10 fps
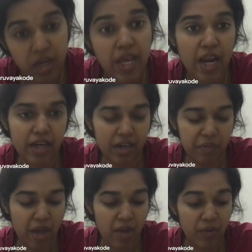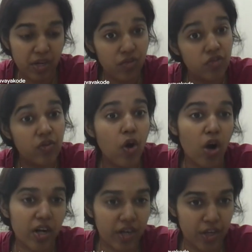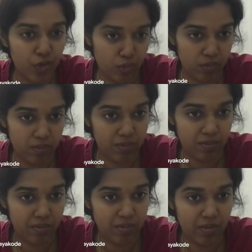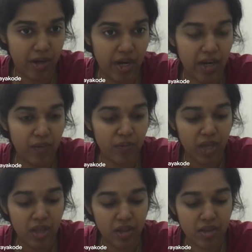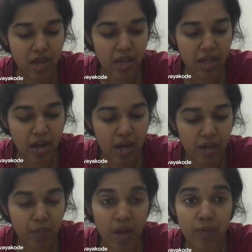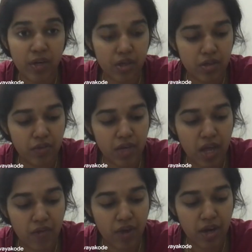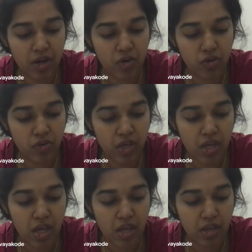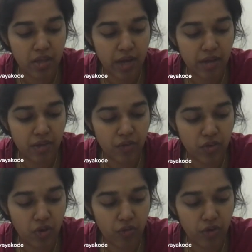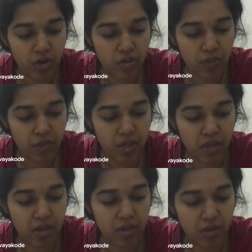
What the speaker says: three electric parameters, which we already know, right? This I can add to parameters. We can find out using the Z7 software or something.